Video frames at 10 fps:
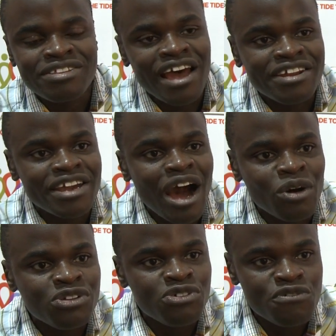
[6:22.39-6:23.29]
turning
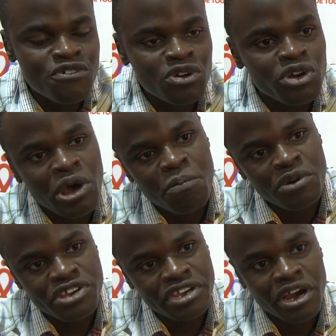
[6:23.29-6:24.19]
out to follow a
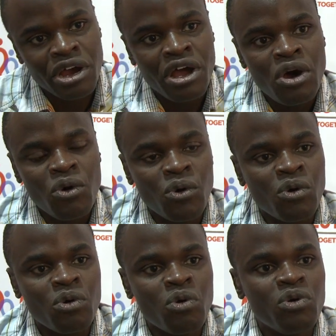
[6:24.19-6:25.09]
preacher
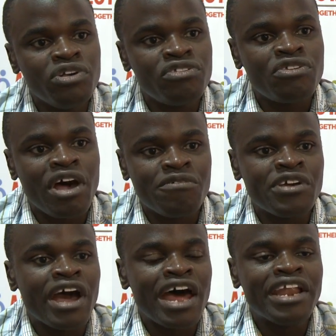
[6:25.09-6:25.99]
who is
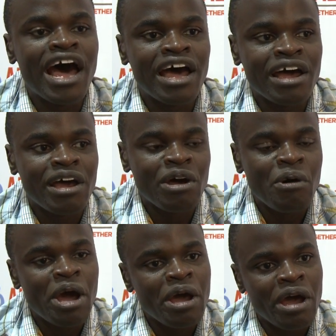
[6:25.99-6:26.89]
having
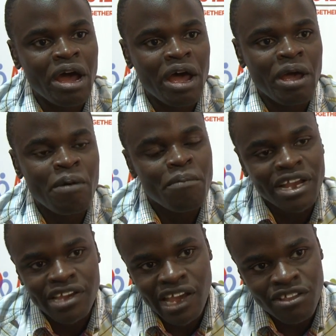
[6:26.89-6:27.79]
a
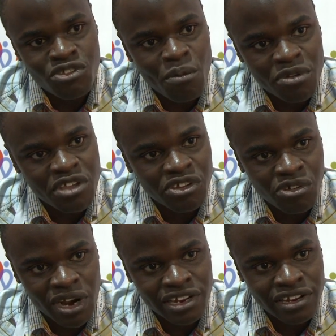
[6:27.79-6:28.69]
march against
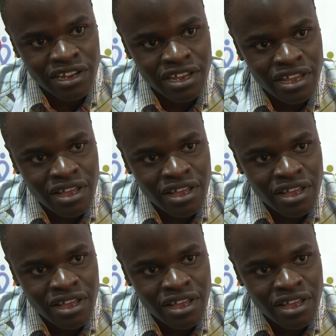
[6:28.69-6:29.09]
homosexuality.